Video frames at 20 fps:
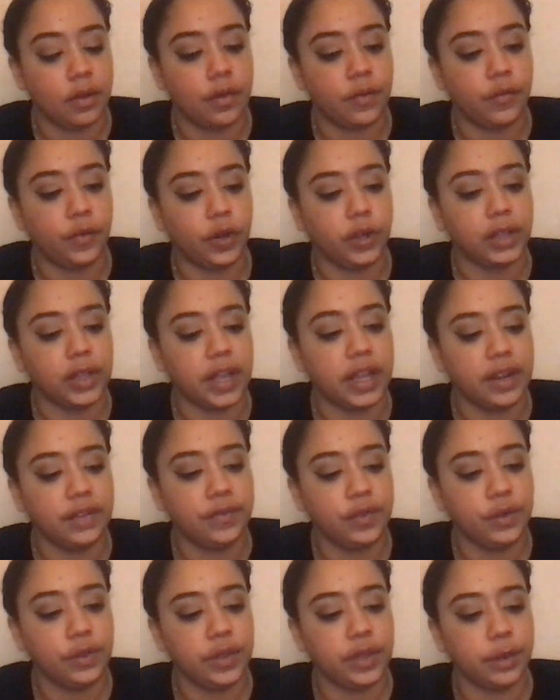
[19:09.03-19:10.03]
For a lot of
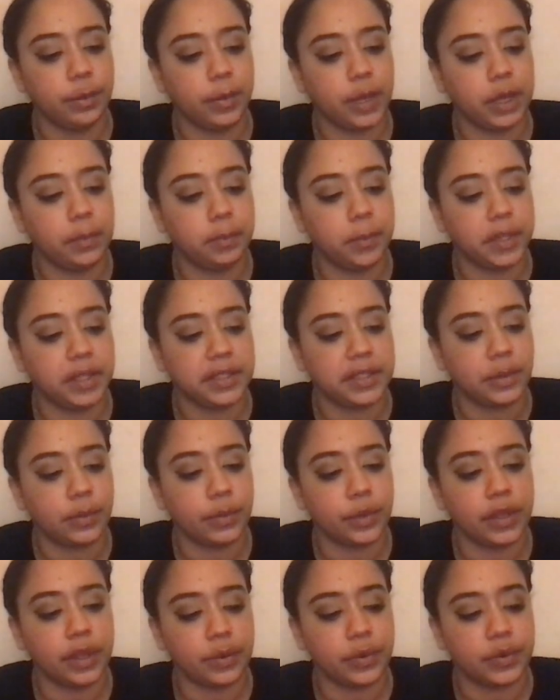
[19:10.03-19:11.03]
you, there may be
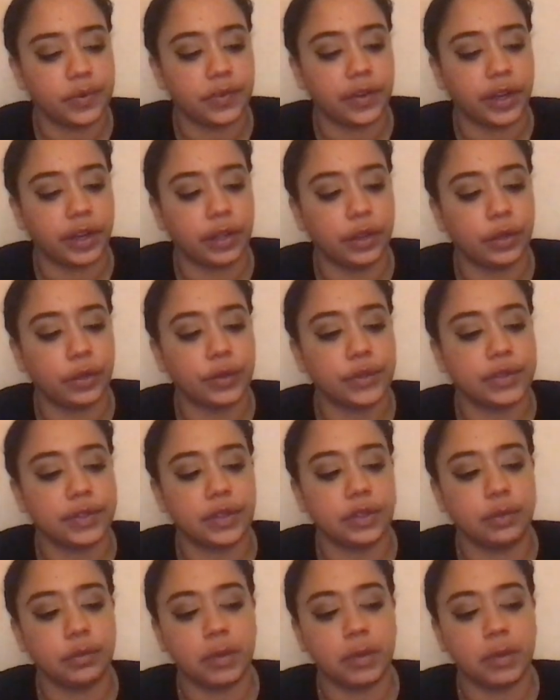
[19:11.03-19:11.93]
someone that was very close to you,